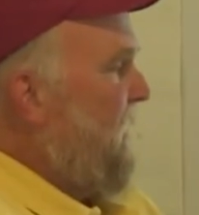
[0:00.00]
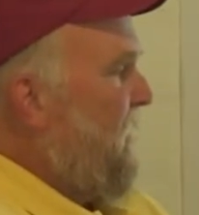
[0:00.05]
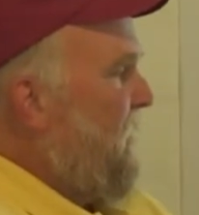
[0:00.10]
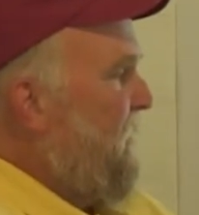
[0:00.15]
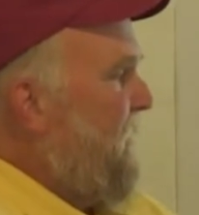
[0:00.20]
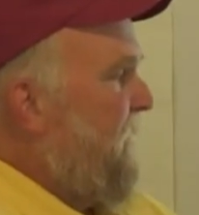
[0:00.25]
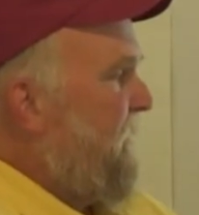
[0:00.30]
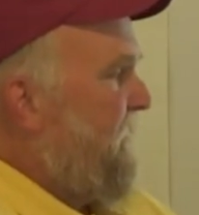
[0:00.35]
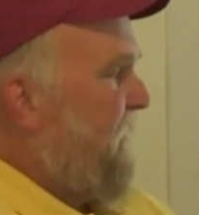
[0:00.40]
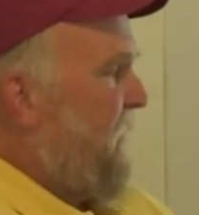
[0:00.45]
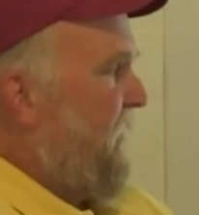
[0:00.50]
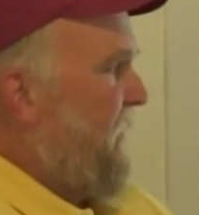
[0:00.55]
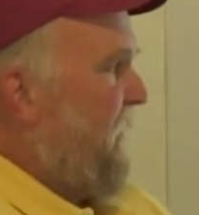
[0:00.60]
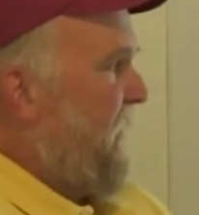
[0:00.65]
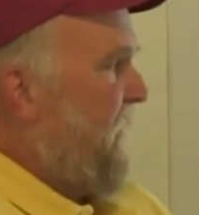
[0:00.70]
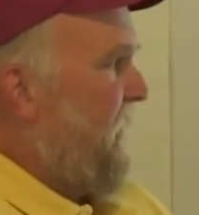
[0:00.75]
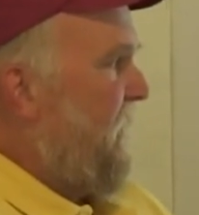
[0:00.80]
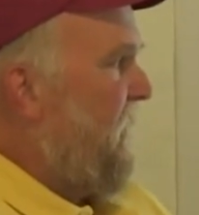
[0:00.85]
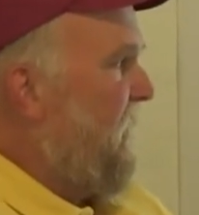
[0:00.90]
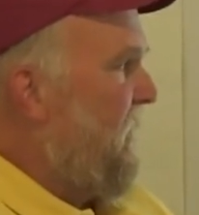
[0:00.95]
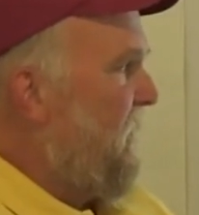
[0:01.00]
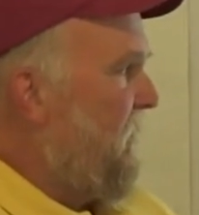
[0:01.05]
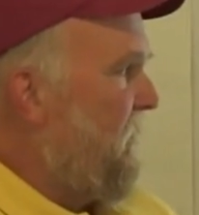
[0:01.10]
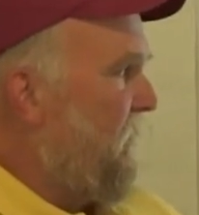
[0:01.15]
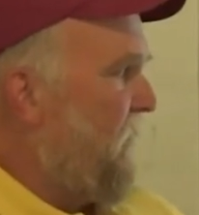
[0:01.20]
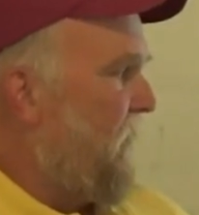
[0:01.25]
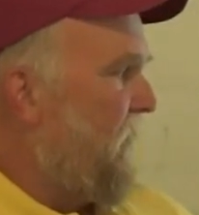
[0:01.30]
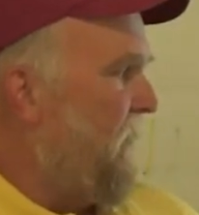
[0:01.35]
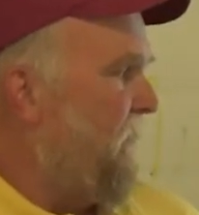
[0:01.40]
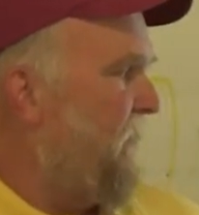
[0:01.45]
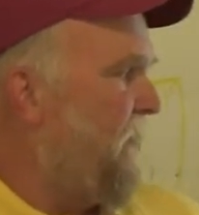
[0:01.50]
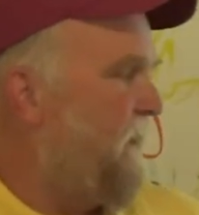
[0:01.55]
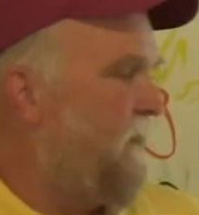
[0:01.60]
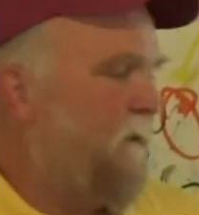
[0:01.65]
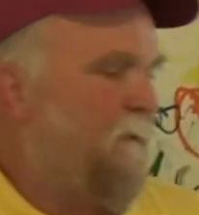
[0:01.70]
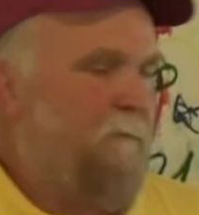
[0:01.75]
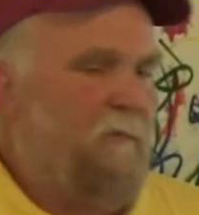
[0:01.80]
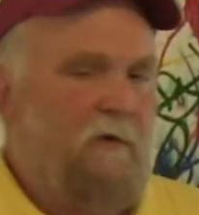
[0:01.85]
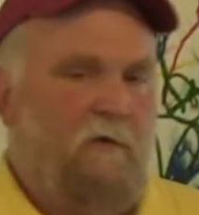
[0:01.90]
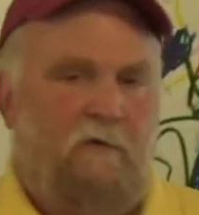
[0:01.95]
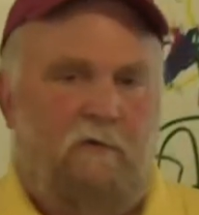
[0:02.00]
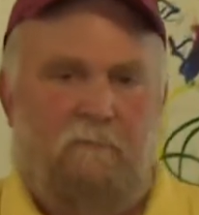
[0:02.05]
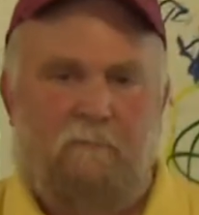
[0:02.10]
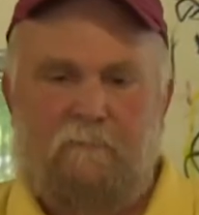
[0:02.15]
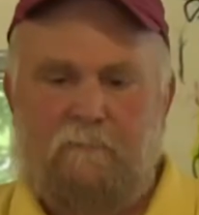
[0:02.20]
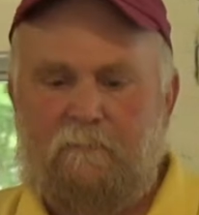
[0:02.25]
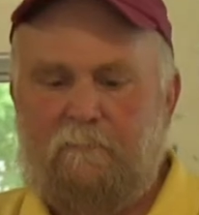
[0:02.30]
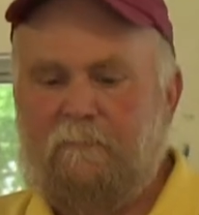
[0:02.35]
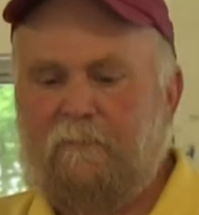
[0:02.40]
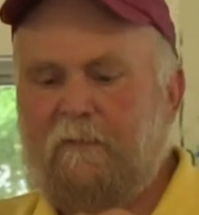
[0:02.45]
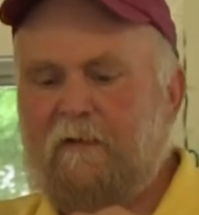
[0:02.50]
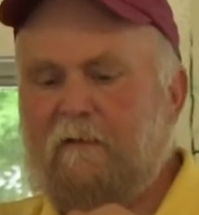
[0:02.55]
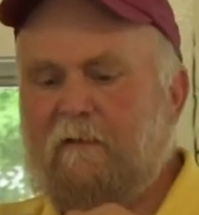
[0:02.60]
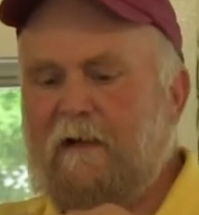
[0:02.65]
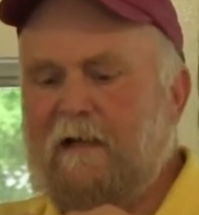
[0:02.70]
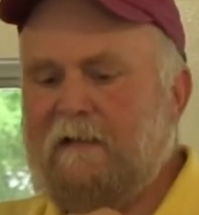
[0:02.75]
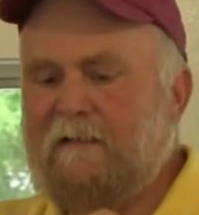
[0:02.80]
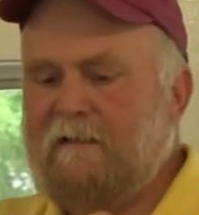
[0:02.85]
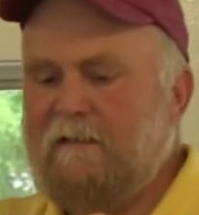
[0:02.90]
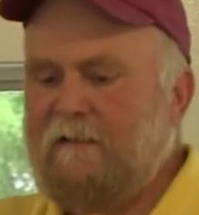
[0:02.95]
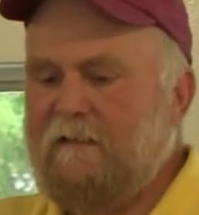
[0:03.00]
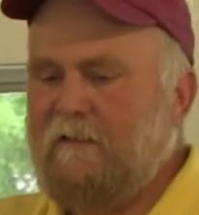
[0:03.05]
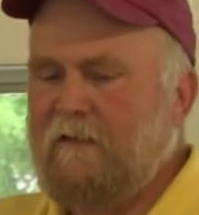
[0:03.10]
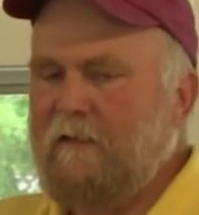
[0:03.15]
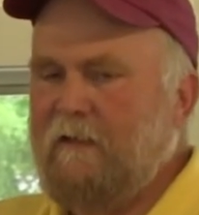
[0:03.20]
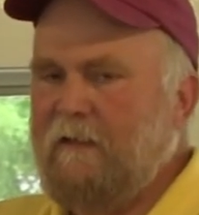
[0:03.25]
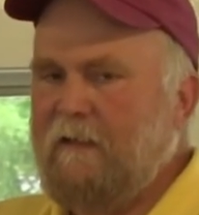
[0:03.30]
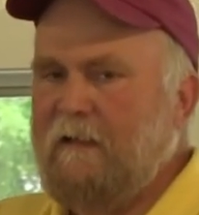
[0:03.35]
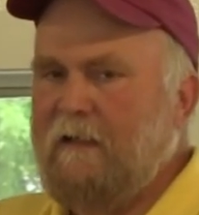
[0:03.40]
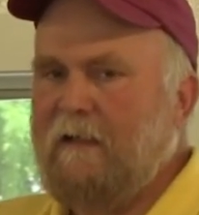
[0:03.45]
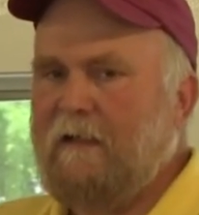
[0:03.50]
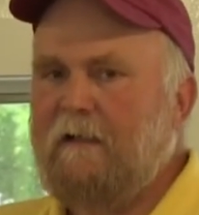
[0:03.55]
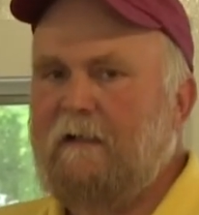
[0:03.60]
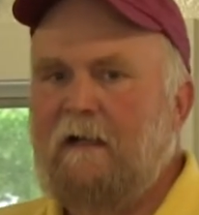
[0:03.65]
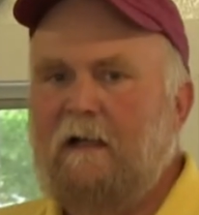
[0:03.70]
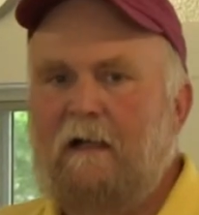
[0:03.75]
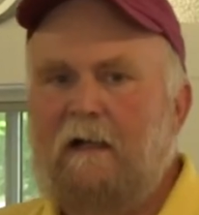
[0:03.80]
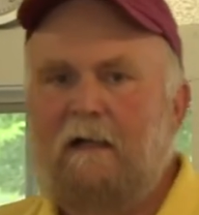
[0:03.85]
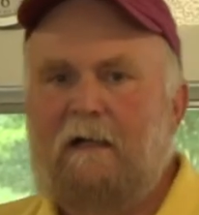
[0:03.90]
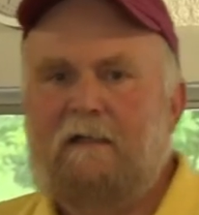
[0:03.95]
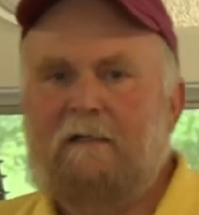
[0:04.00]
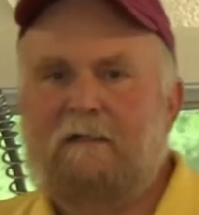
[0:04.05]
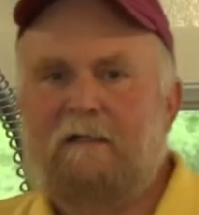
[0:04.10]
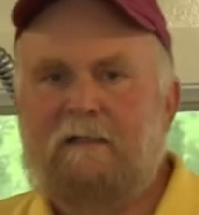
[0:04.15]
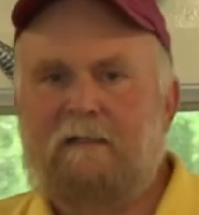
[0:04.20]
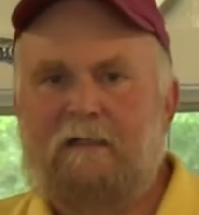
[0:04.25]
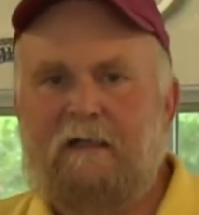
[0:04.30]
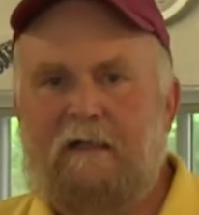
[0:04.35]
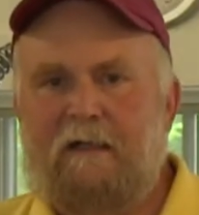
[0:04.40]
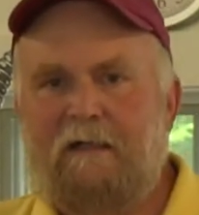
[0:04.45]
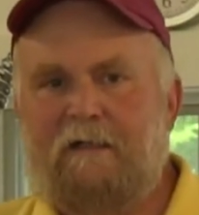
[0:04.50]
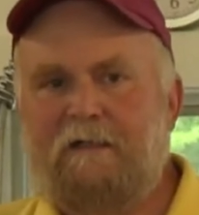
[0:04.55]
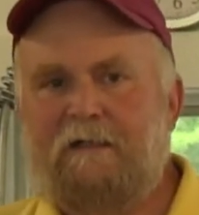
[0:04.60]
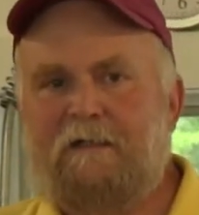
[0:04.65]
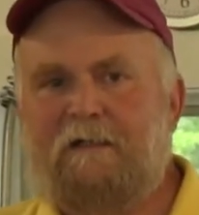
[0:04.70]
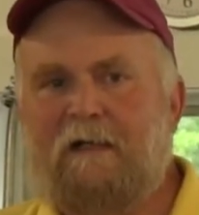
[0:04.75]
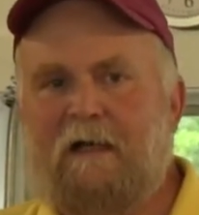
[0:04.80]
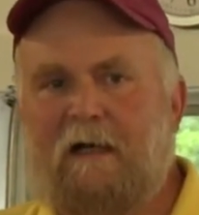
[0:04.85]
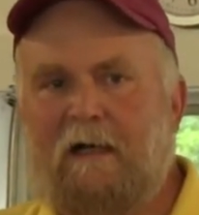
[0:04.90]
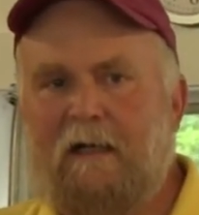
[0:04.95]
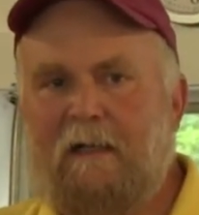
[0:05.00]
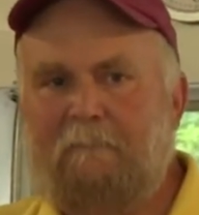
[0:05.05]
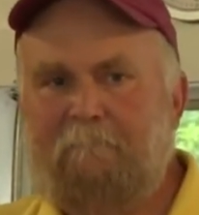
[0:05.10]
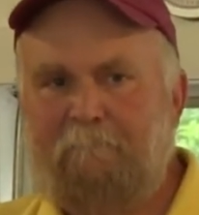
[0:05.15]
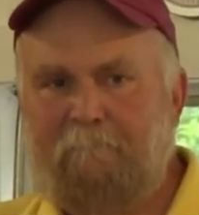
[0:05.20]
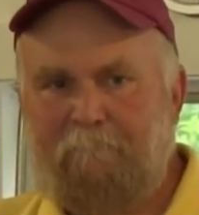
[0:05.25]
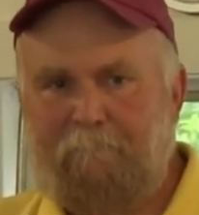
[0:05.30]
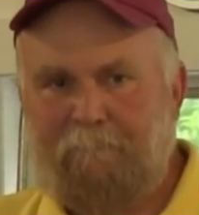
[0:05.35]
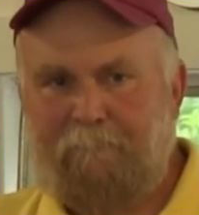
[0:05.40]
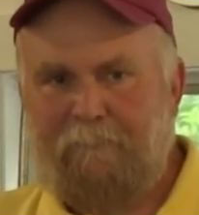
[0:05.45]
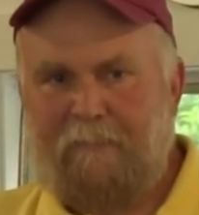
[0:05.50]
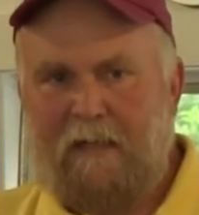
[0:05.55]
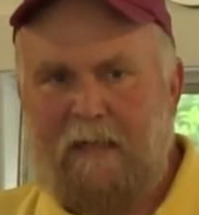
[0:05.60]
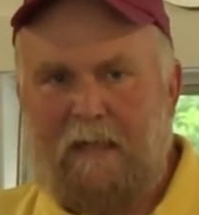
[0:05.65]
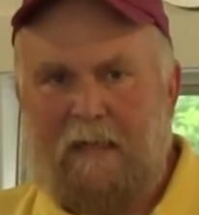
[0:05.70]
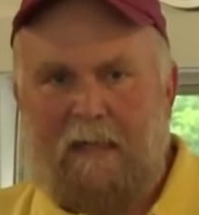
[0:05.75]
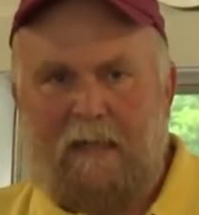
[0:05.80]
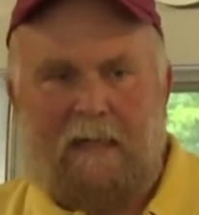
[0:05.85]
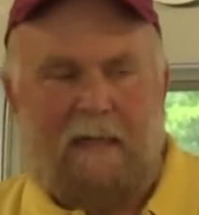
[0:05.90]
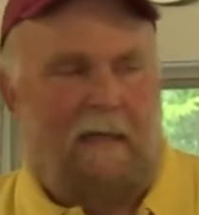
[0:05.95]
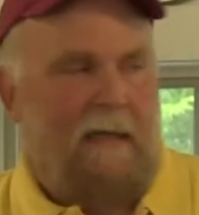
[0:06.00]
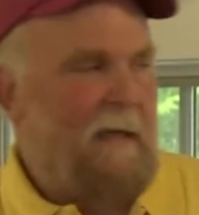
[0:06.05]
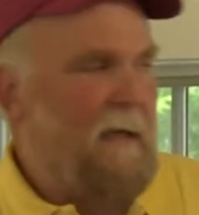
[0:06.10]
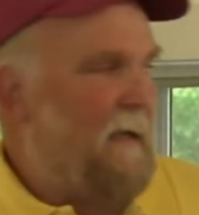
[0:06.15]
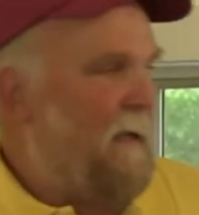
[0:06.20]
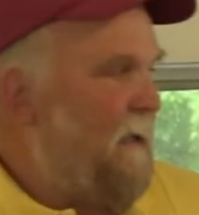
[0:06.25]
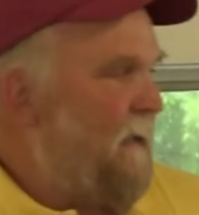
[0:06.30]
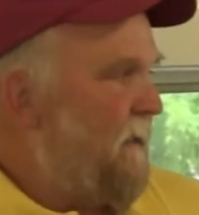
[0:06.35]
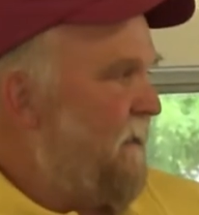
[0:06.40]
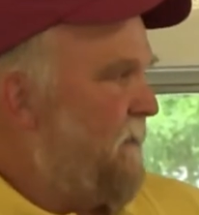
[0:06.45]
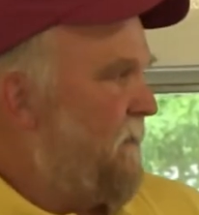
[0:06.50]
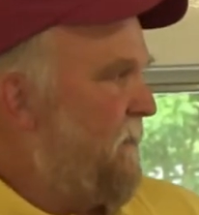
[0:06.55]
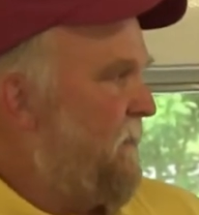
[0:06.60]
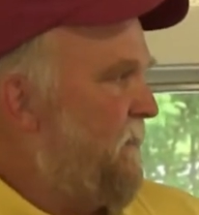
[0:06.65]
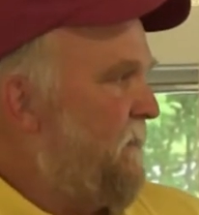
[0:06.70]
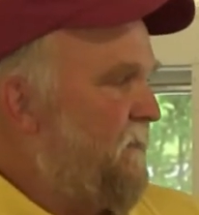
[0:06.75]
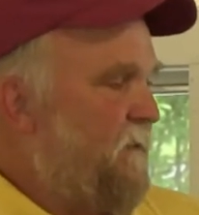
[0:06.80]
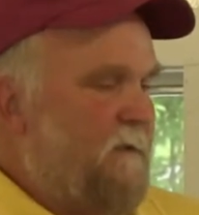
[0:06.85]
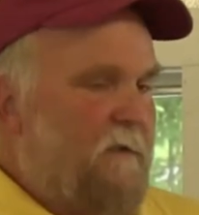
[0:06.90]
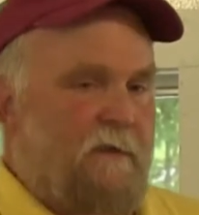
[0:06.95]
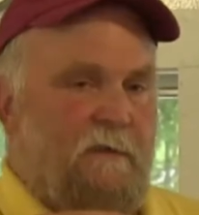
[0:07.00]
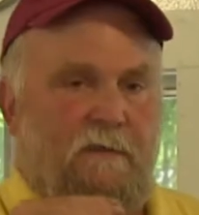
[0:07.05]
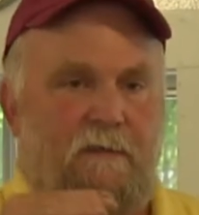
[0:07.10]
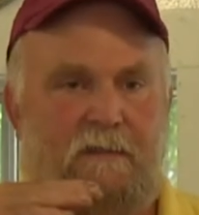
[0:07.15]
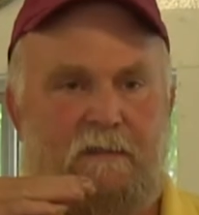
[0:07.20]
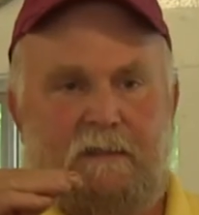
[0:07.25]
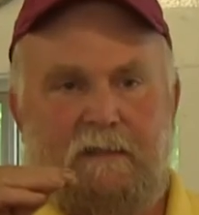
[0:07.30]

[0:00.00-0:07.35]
a little bit further. We're coming into bloom. The grass is starting to get six, eight inches high. And you'll start to